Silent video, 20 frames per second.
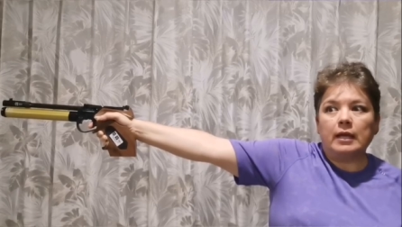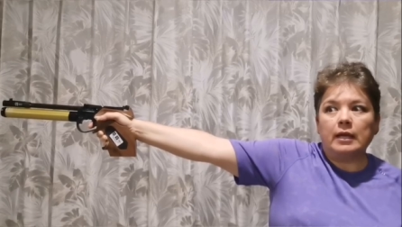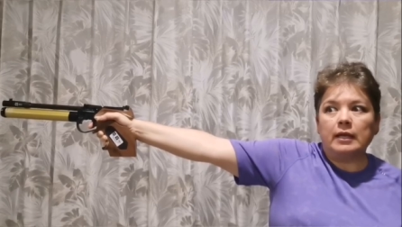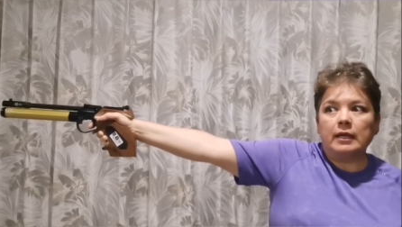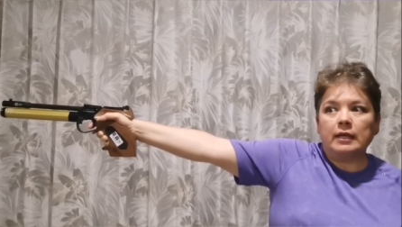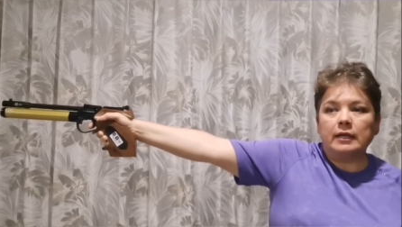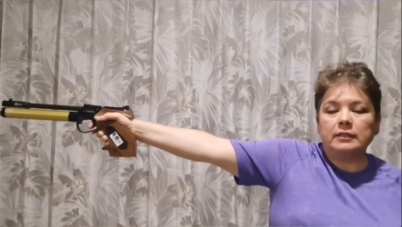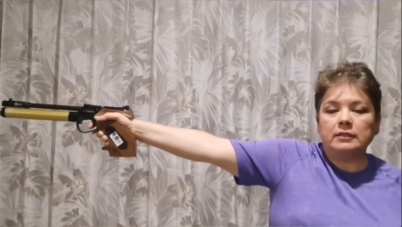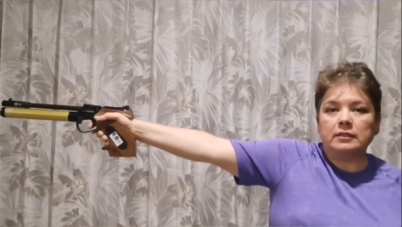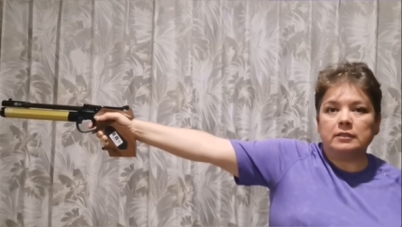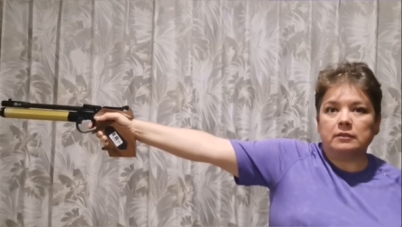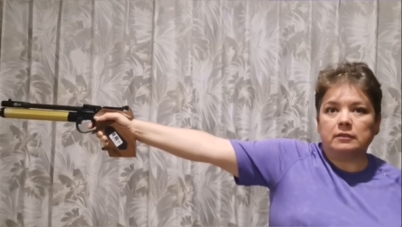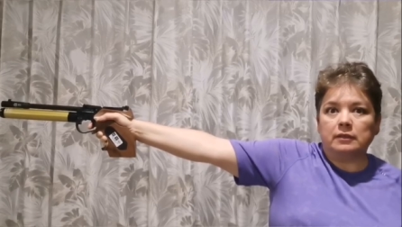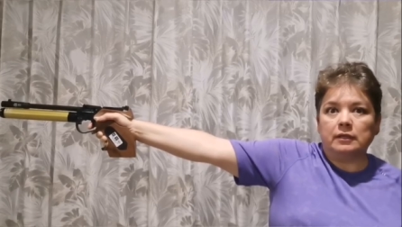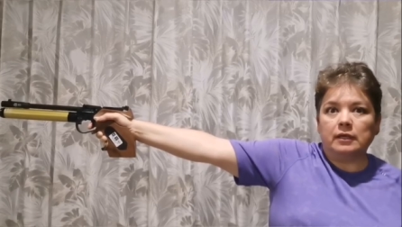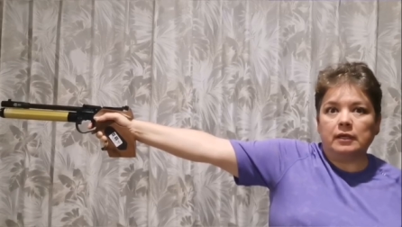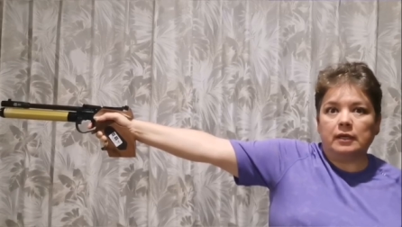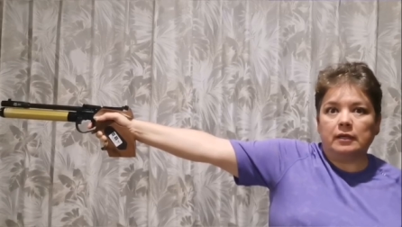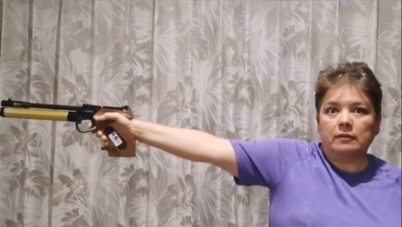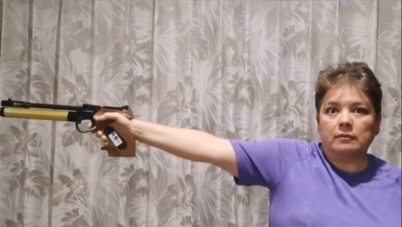And
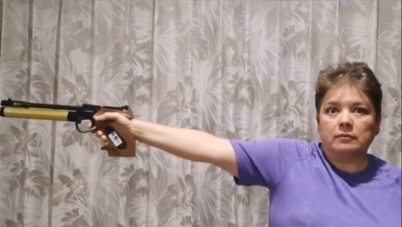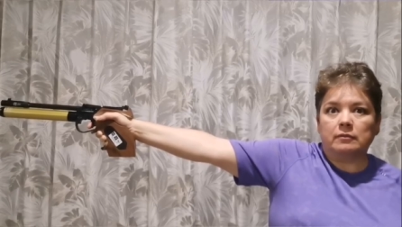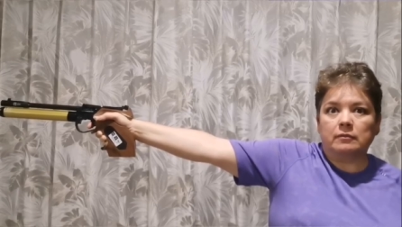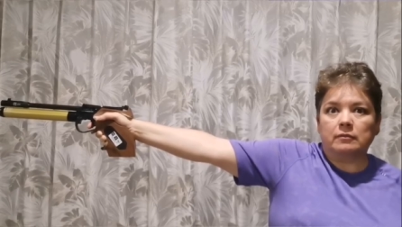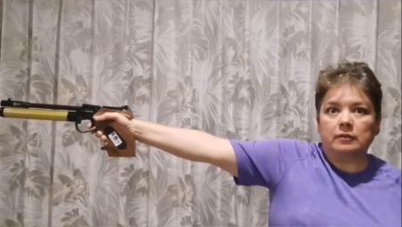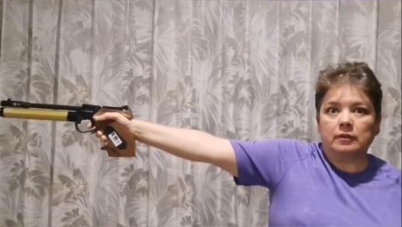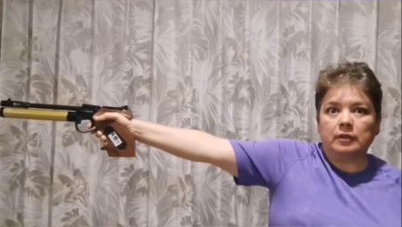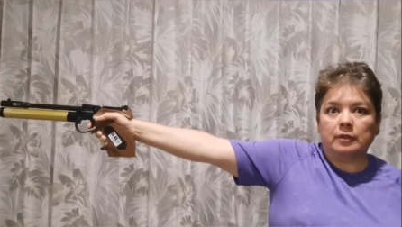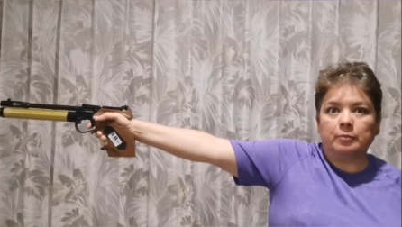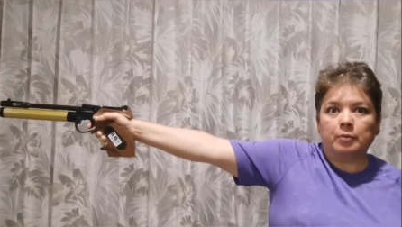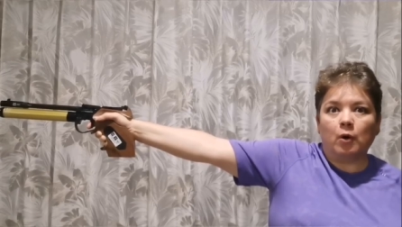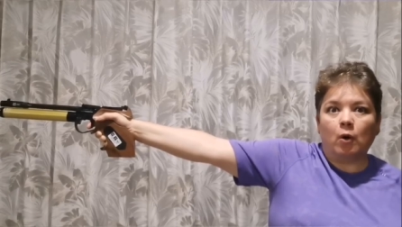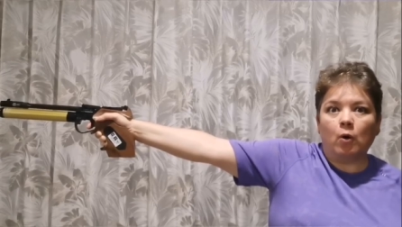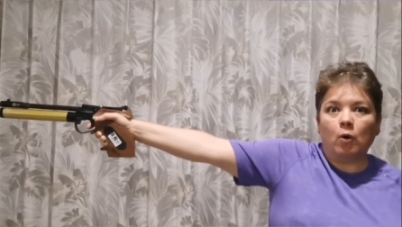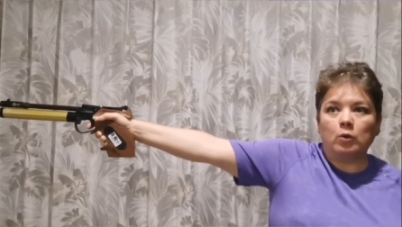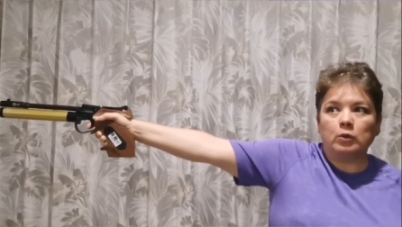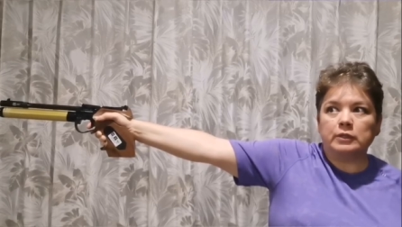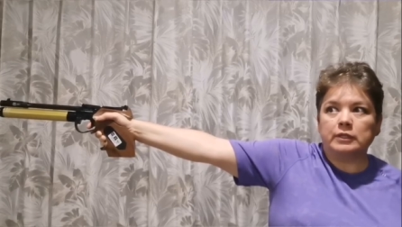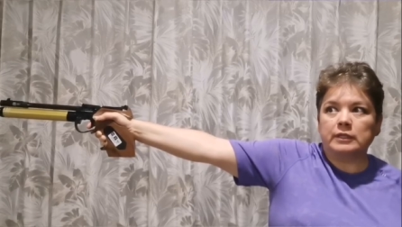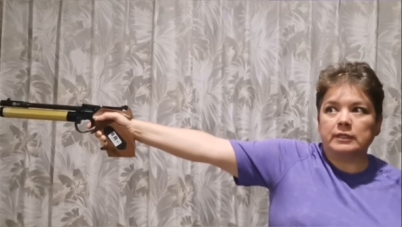keep
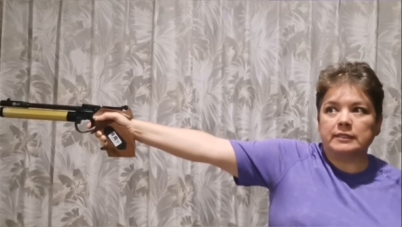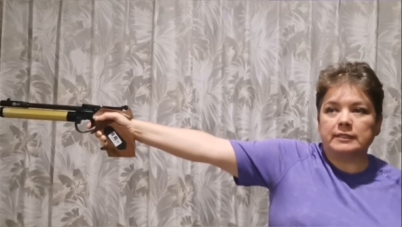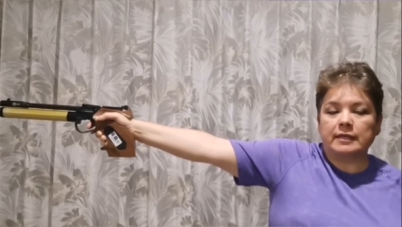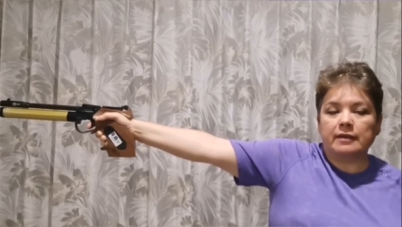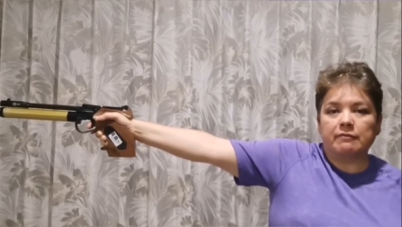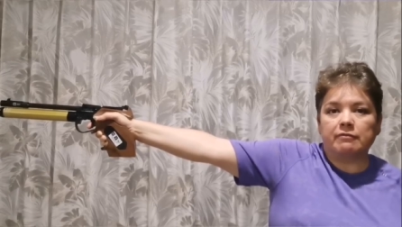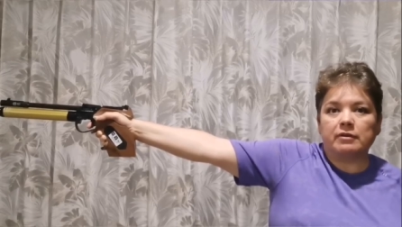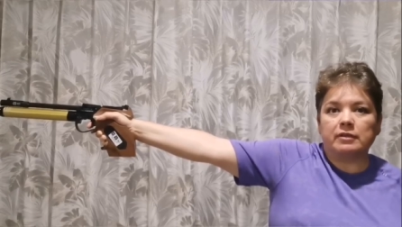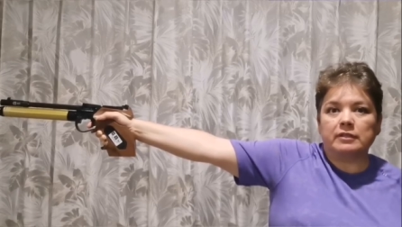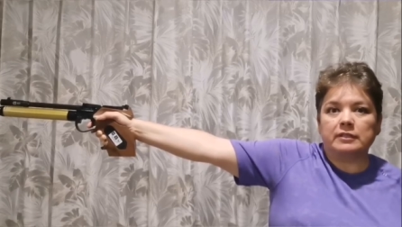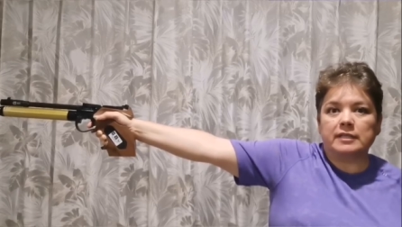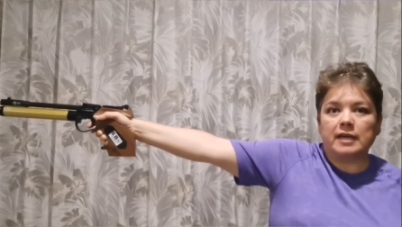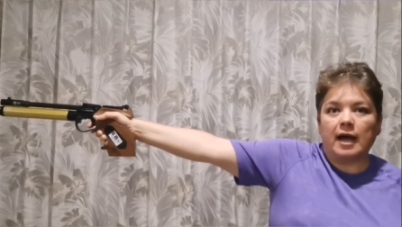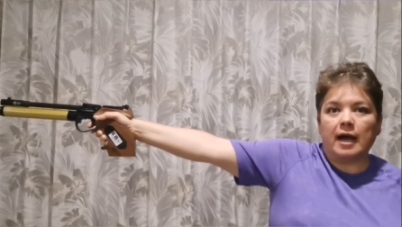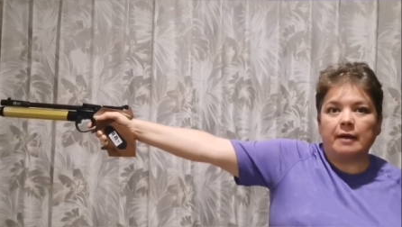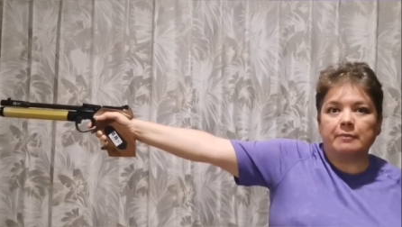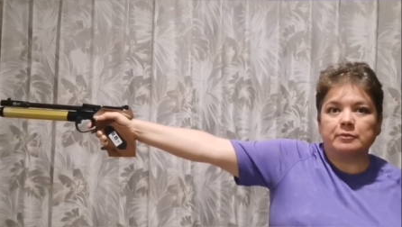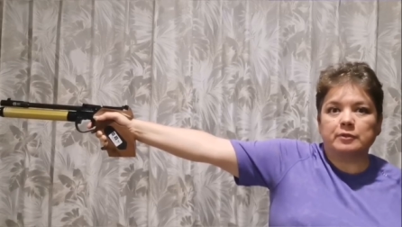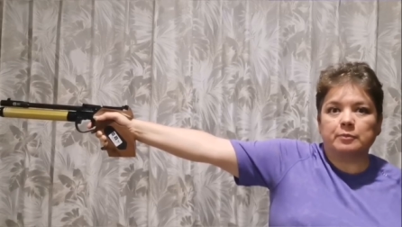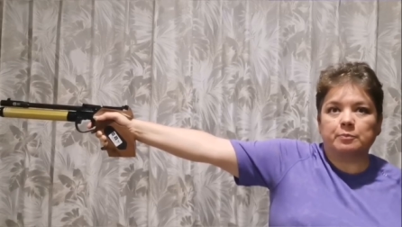holding several
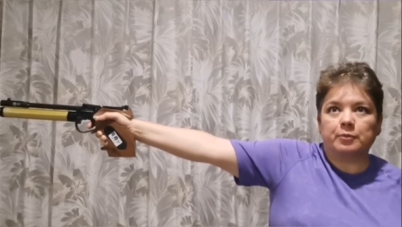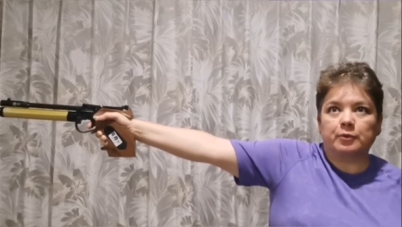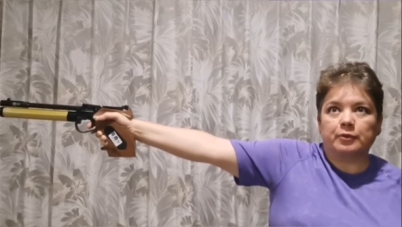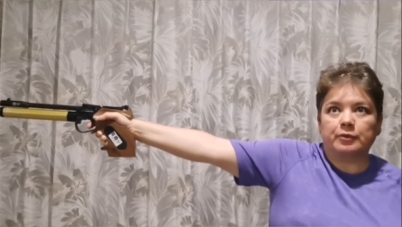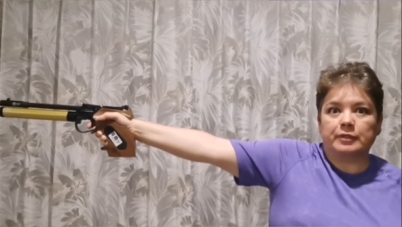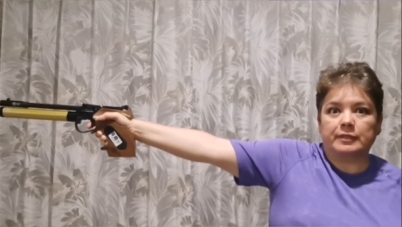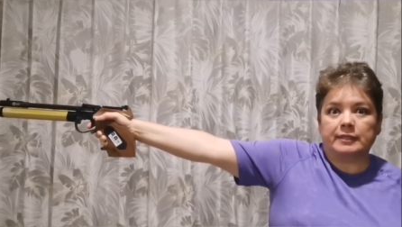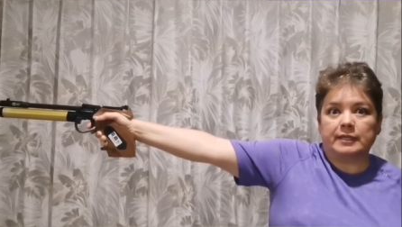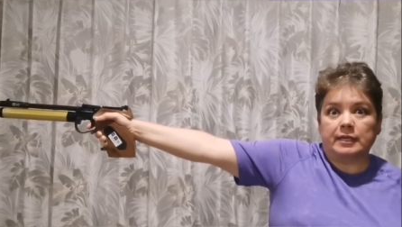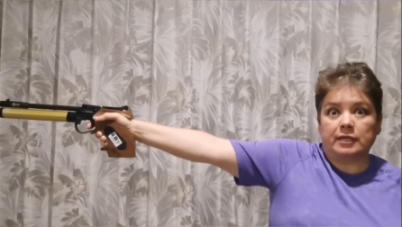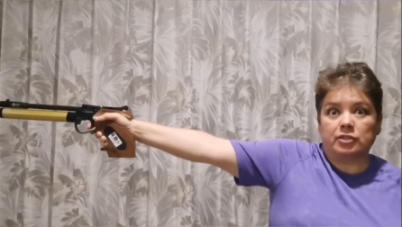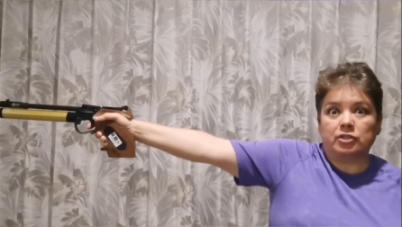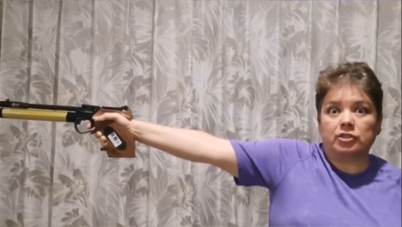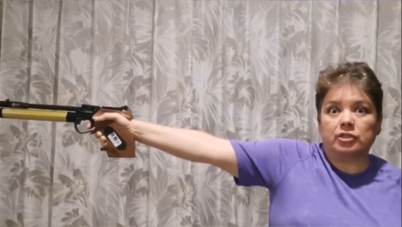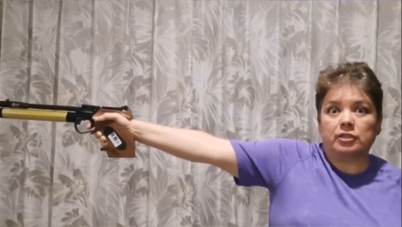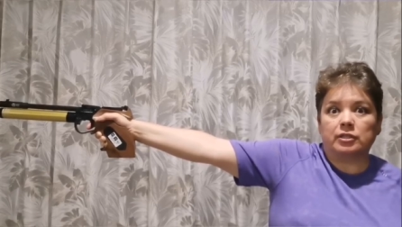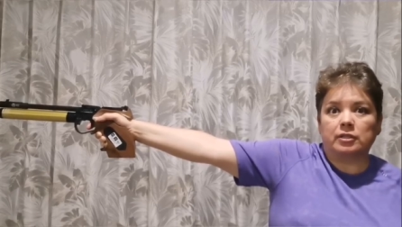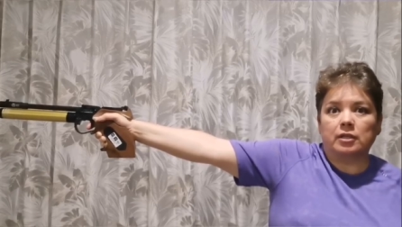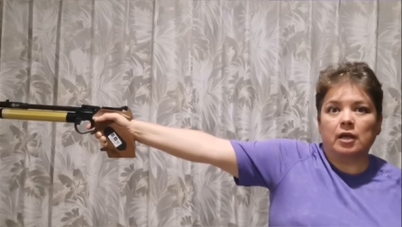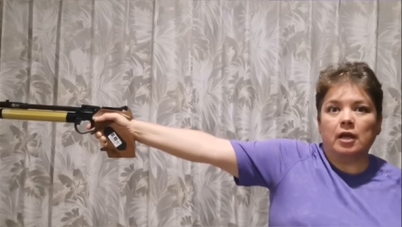times per
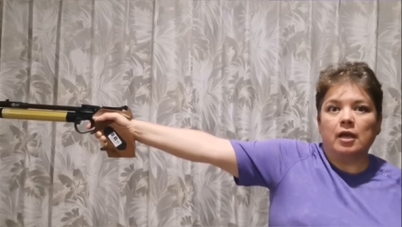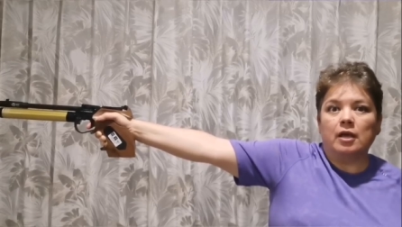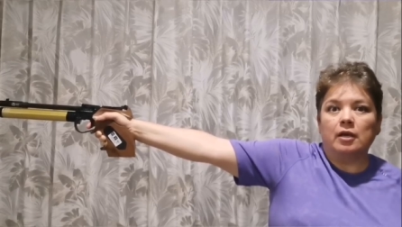session.